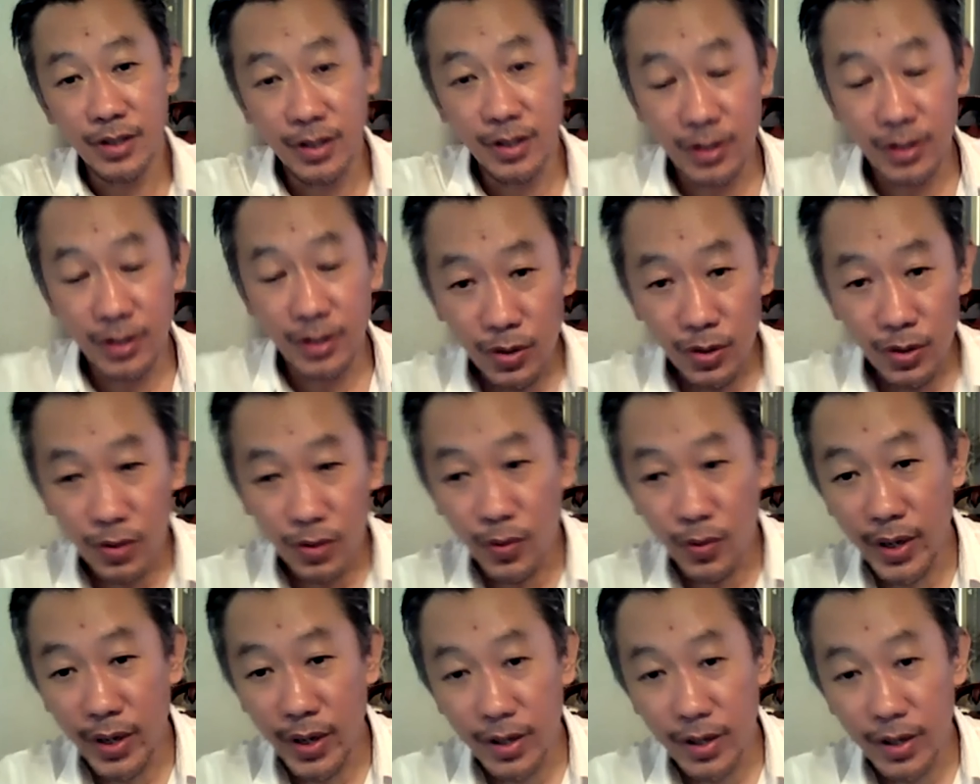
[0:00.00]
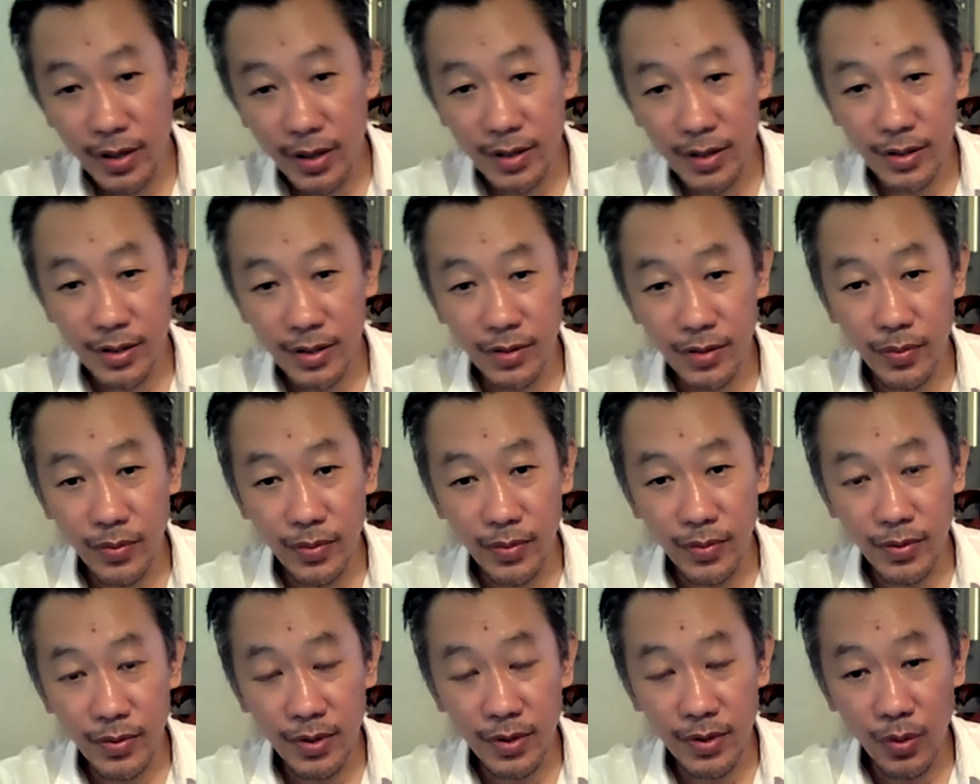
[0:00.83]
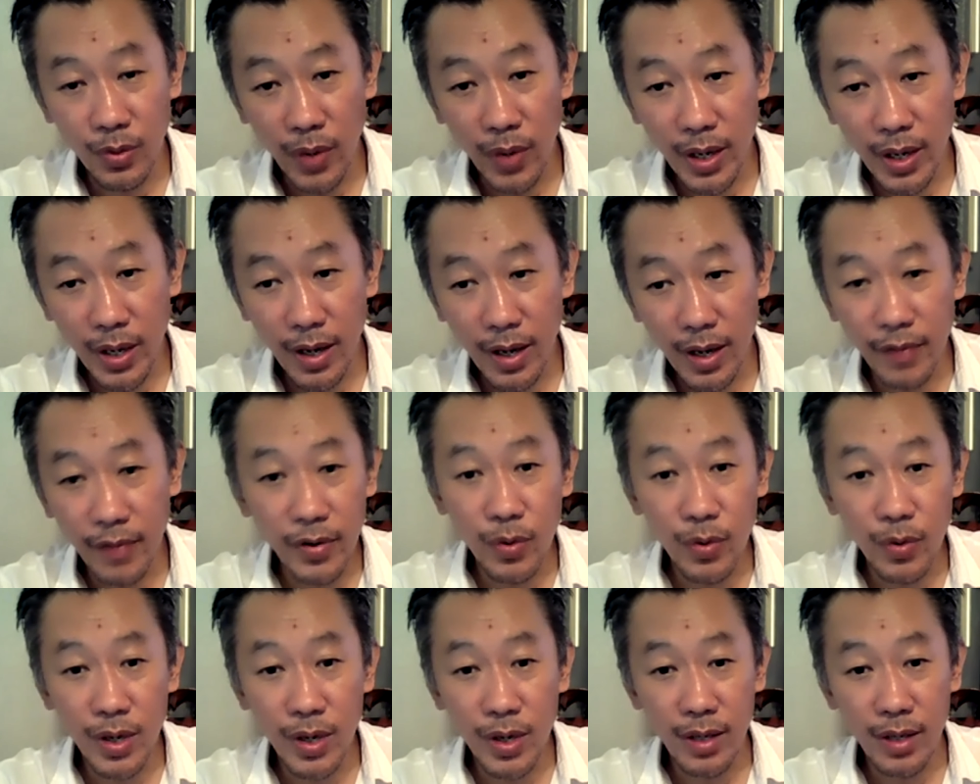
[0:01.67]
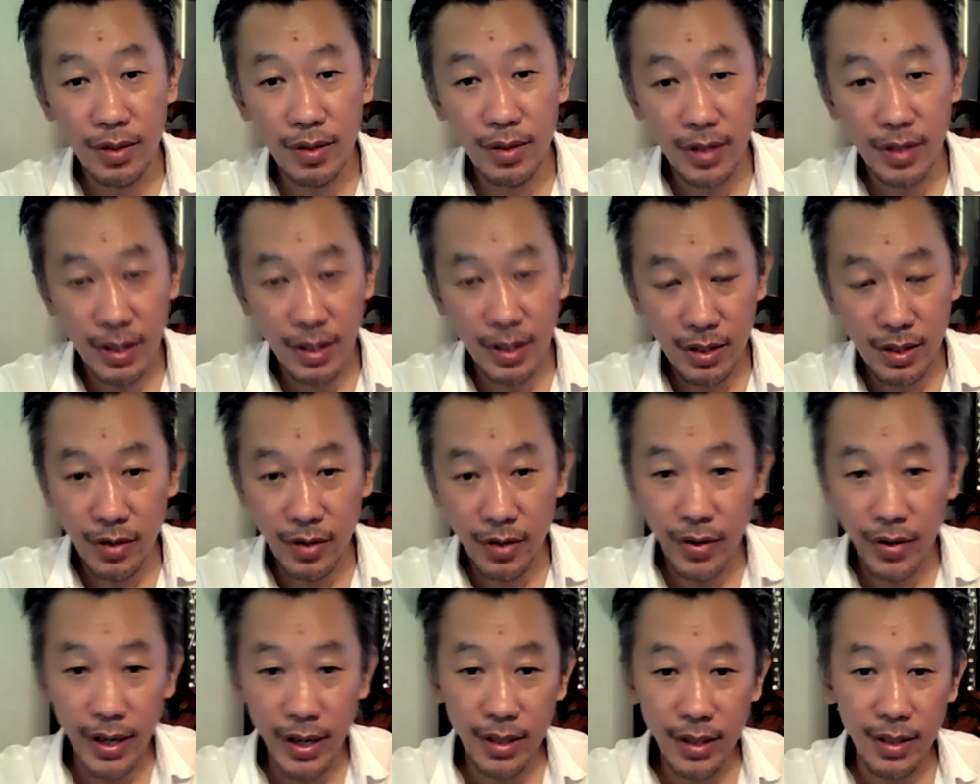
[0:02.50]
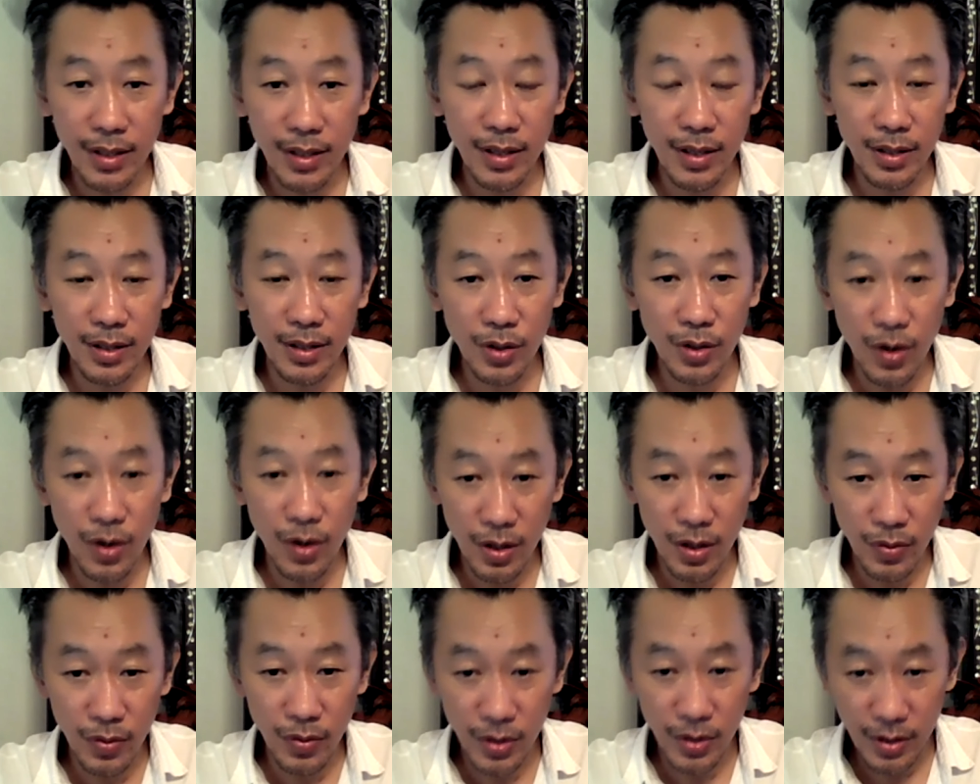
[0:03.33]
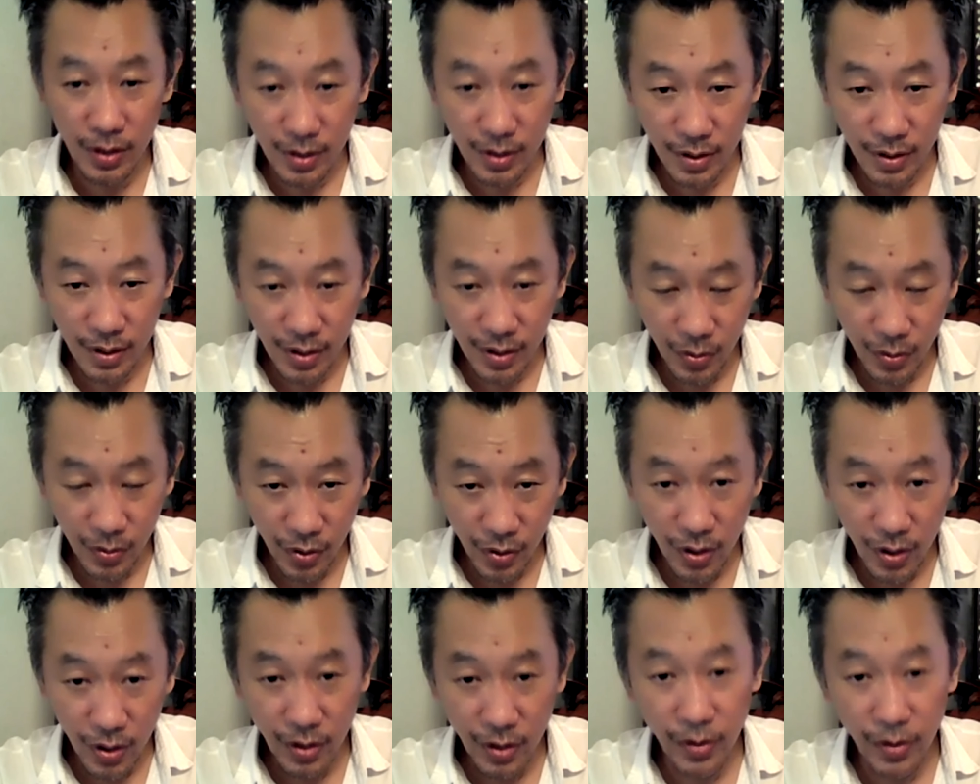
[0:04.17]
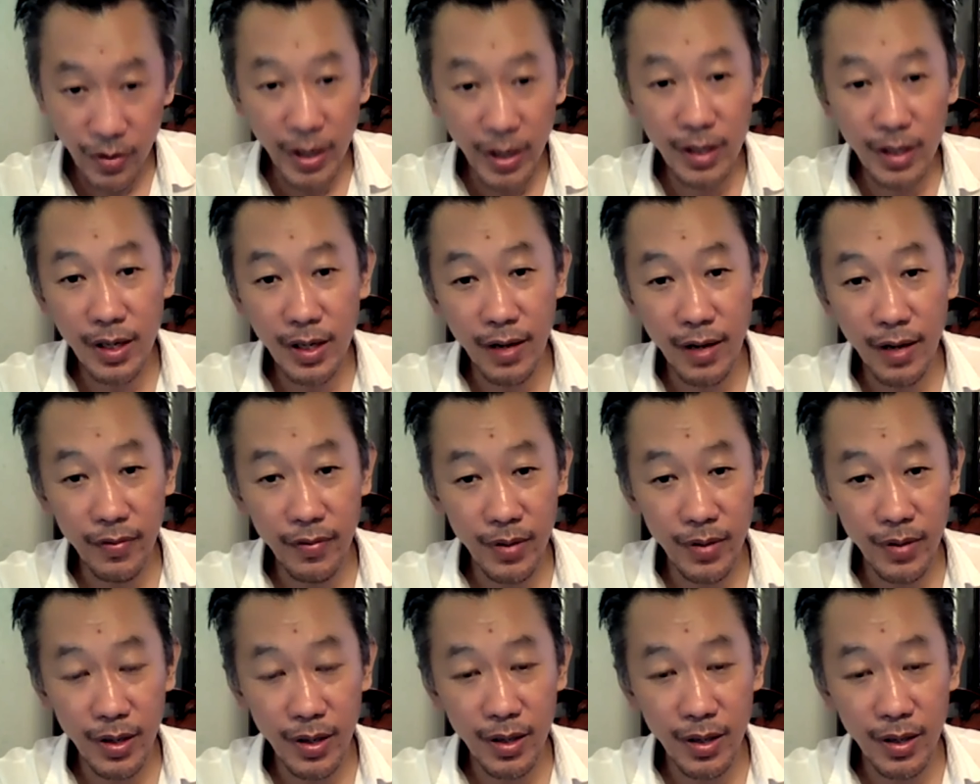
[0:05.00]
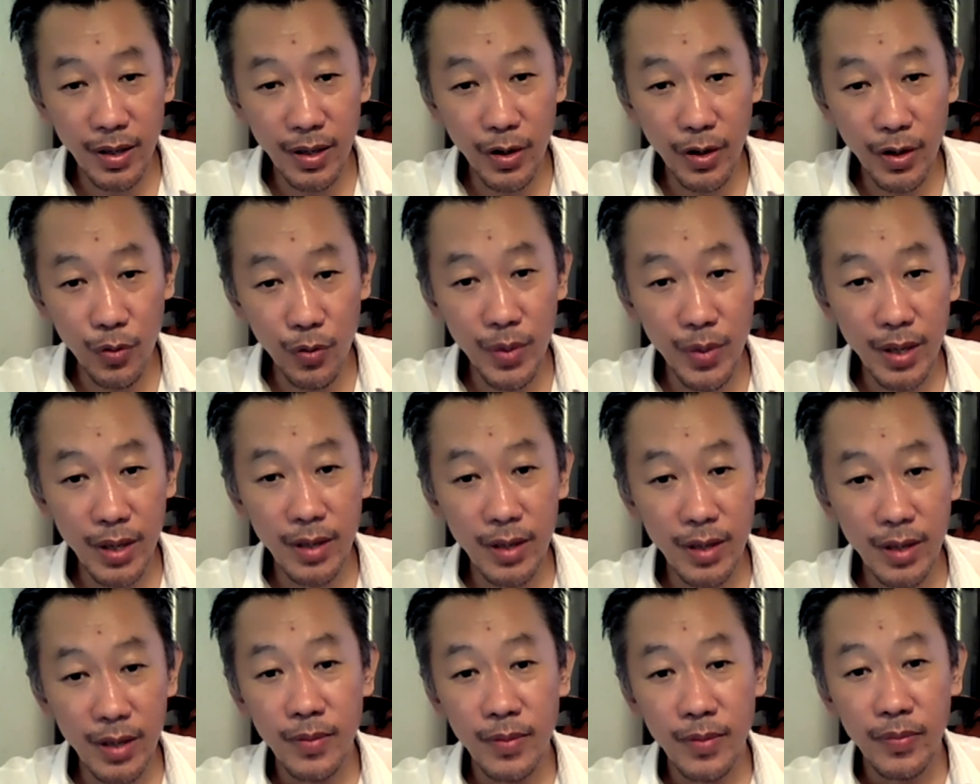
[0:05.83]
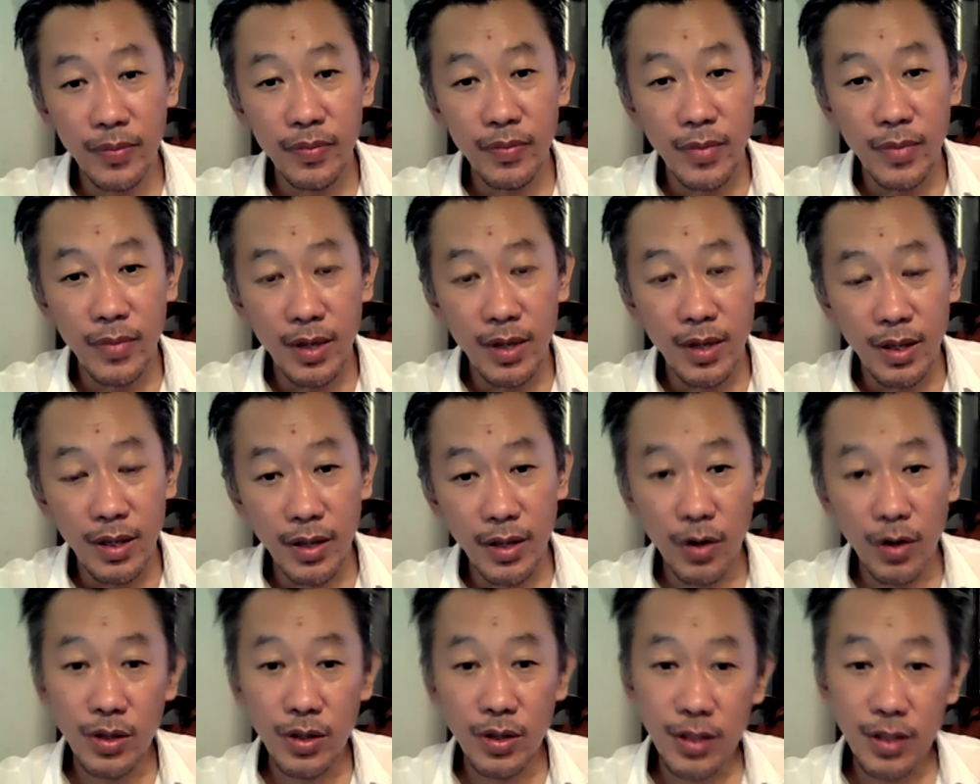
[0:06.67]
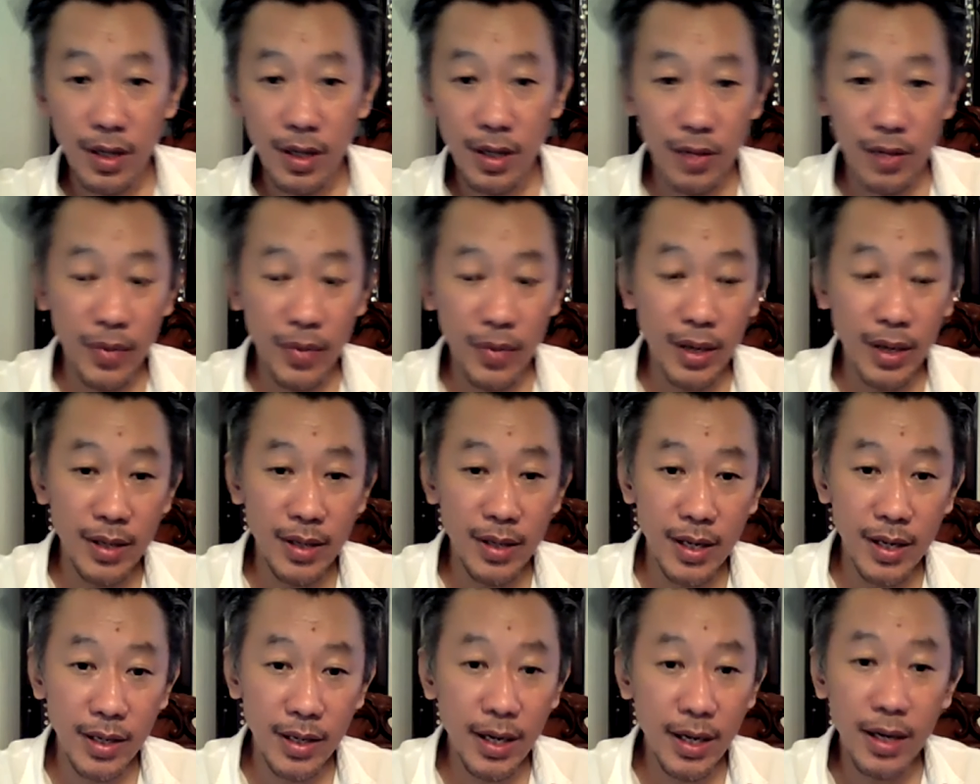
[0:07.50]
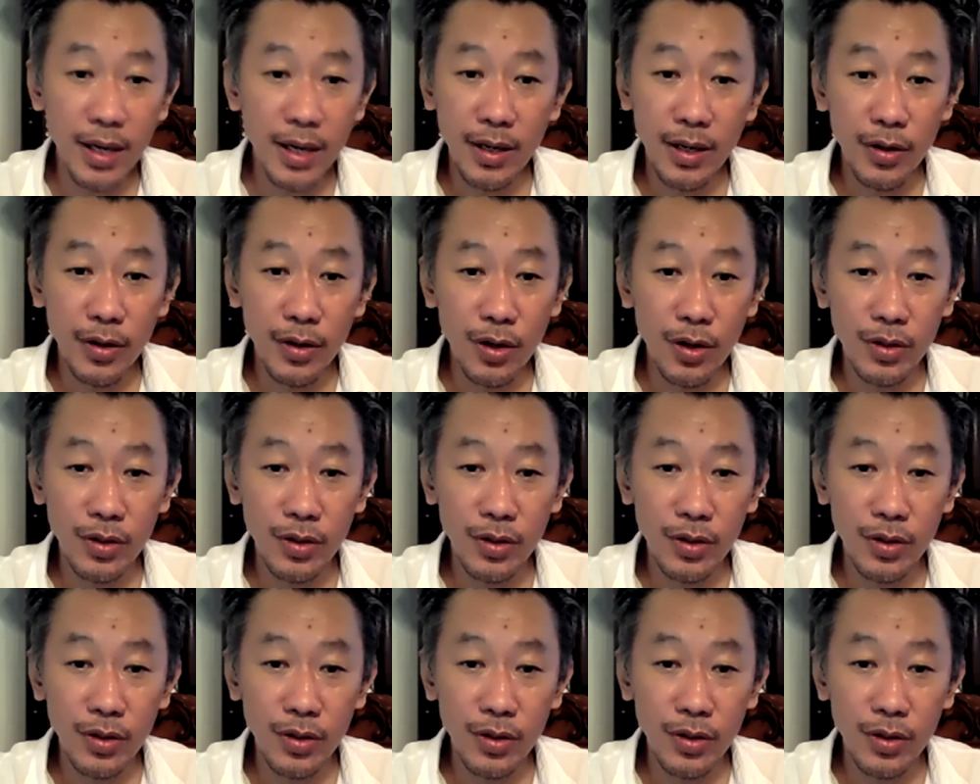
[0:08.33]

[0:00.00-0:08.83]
So when everyone just and God created in human, they all started meditating, and they're